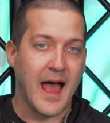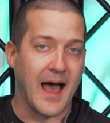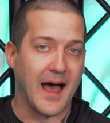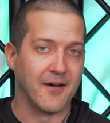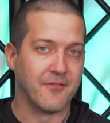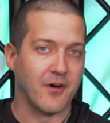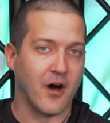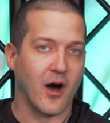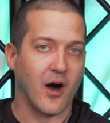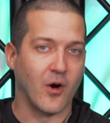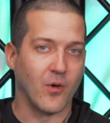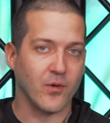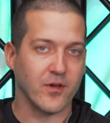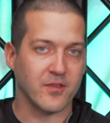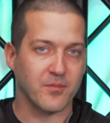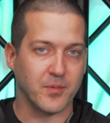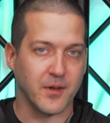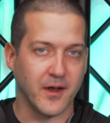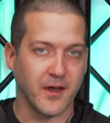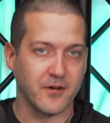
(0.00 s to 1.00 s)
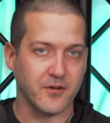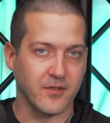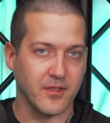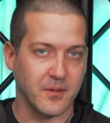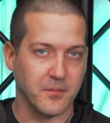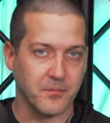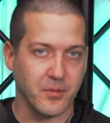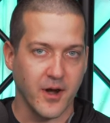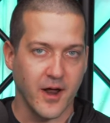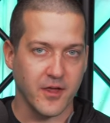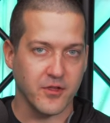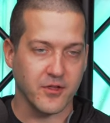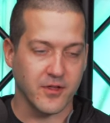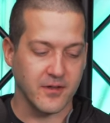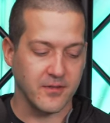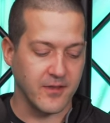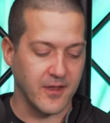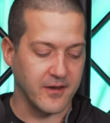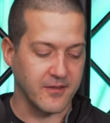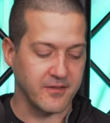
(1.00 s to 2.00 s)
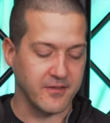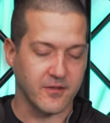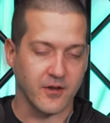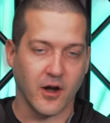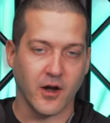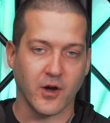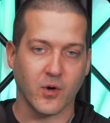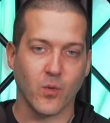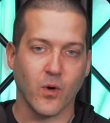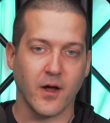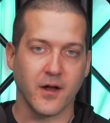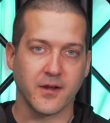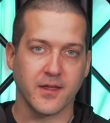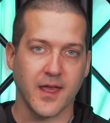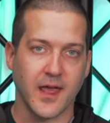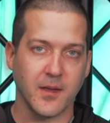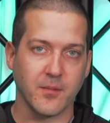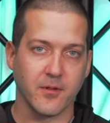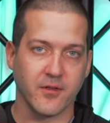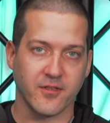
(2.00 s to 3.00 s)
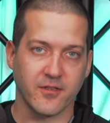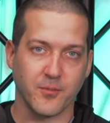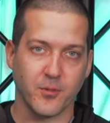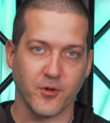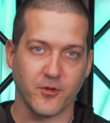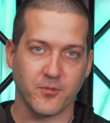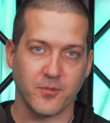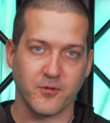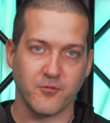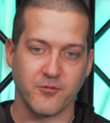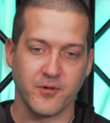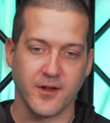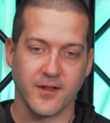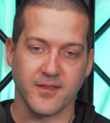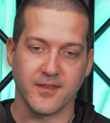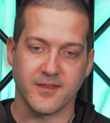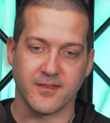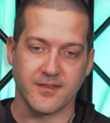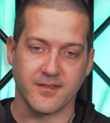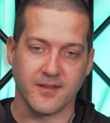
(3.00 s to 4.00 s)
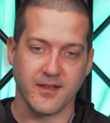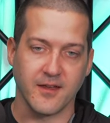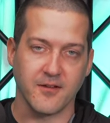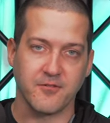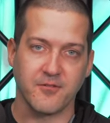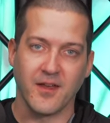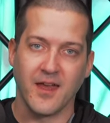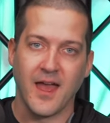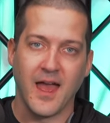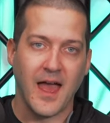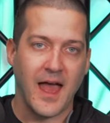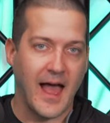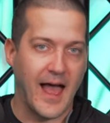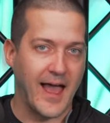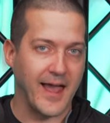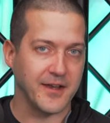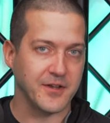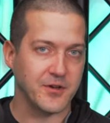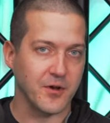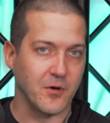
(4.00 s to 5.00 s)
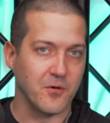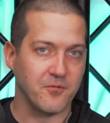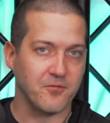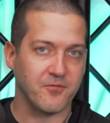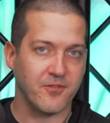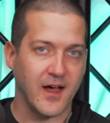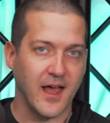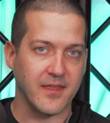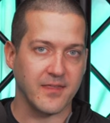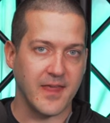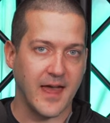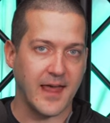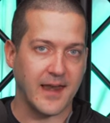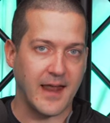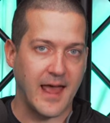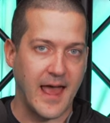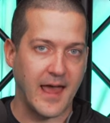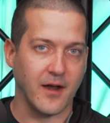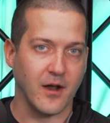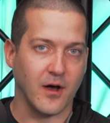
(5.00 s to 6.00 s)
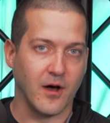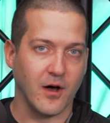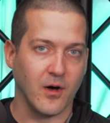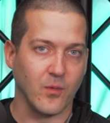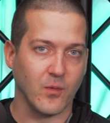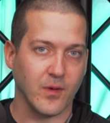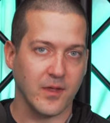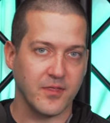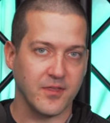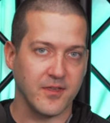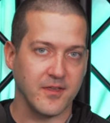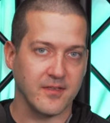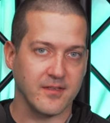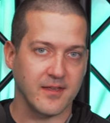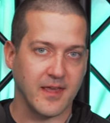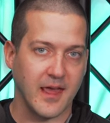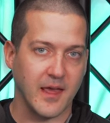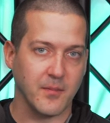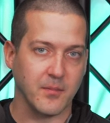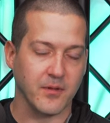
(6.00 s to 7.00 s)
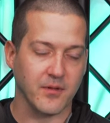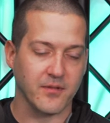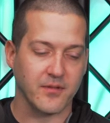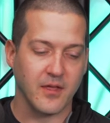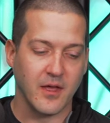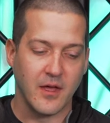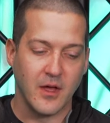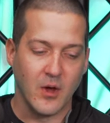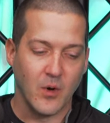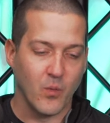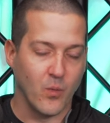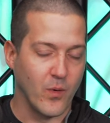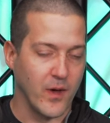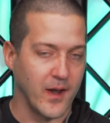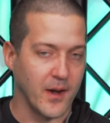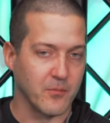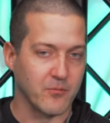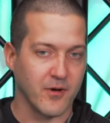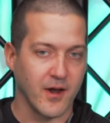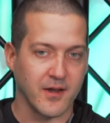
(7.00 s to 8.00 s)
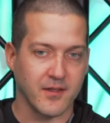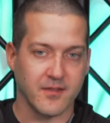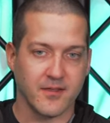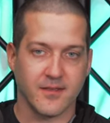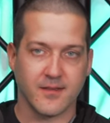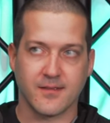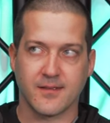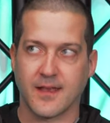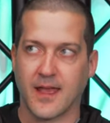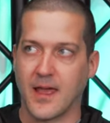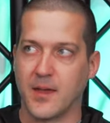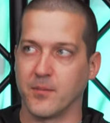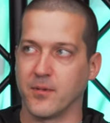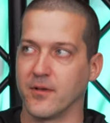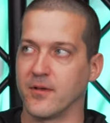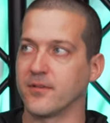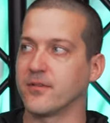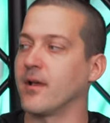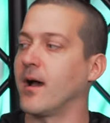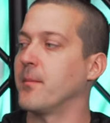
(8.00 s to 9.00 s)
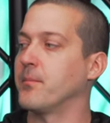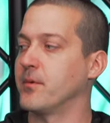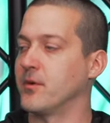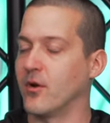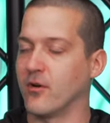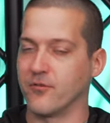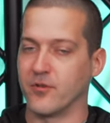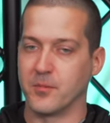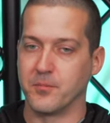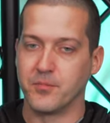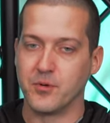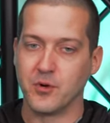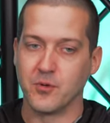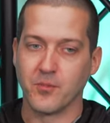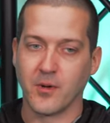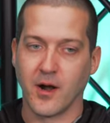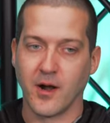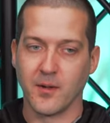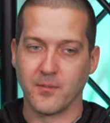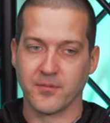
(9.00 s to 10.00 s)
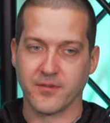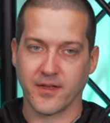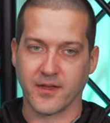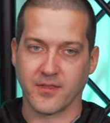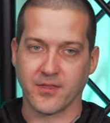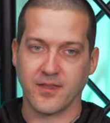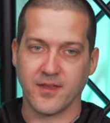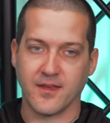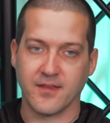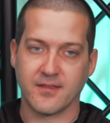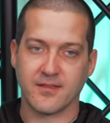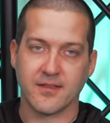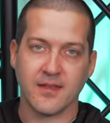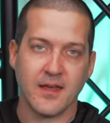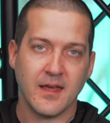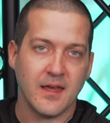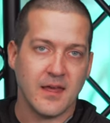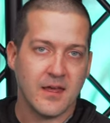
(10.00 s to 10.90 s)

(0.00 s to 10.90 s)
I've always been under the impression that a Star Quad cable is supposed to be really stiff. I don't find that at all with these cables. When I'm running these cables up and over boom arms like this,